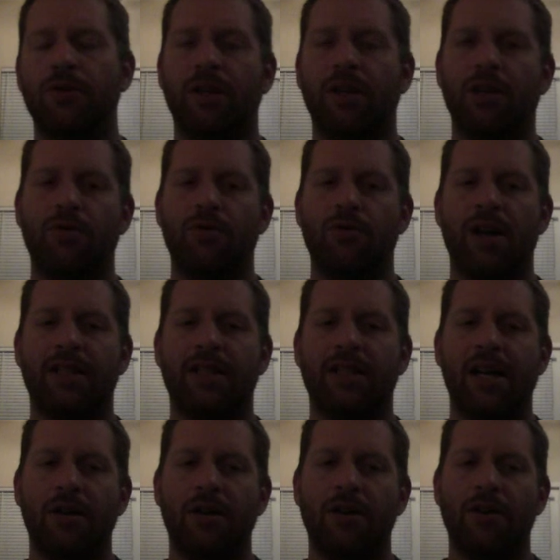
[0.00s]
to the
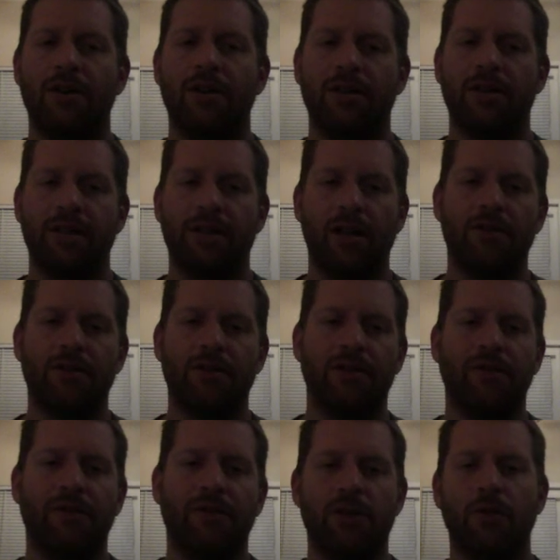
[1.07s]
contractile cells of the
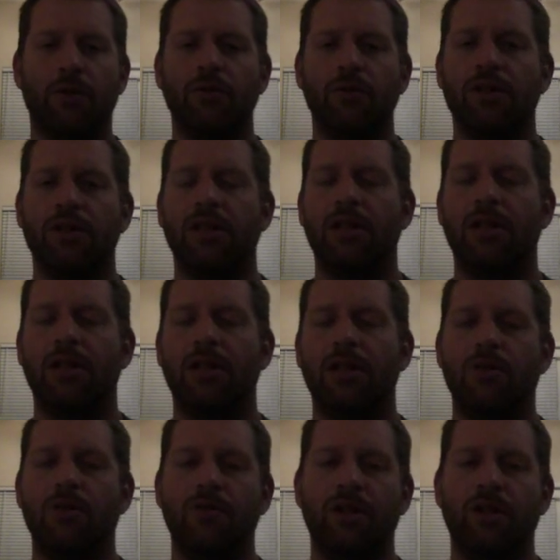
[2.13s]
ventricles, leading
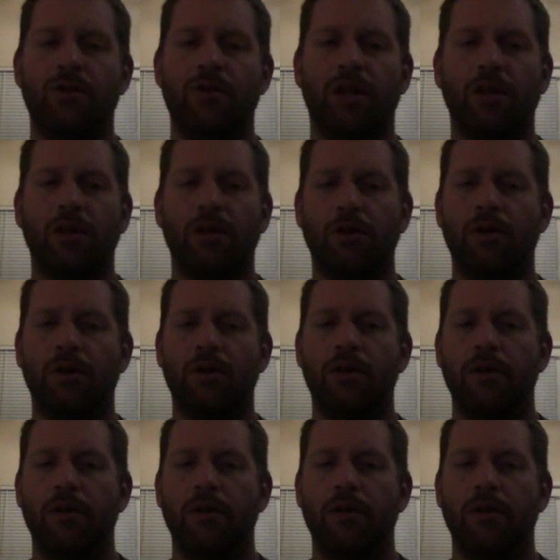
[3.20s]
to ventricular